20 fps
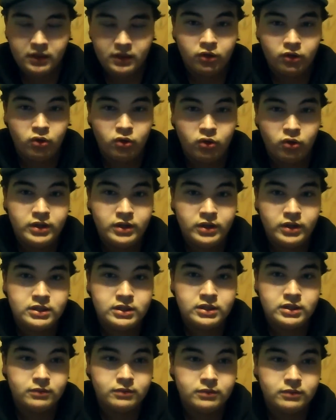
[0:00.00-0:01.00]
who
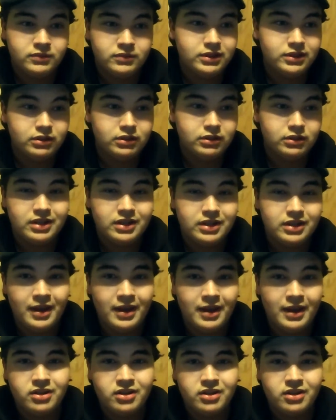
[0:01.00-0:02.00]
is loosely
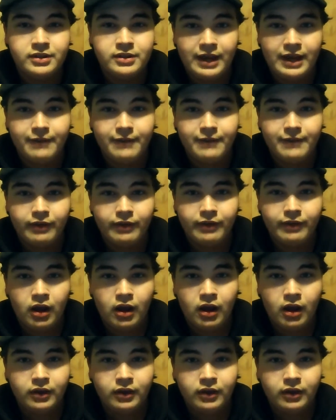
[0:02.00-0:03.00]
based on Dave Van
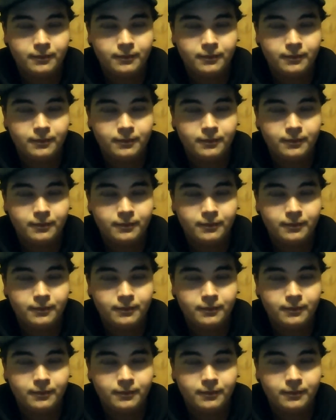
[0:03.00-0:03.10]
Ronk.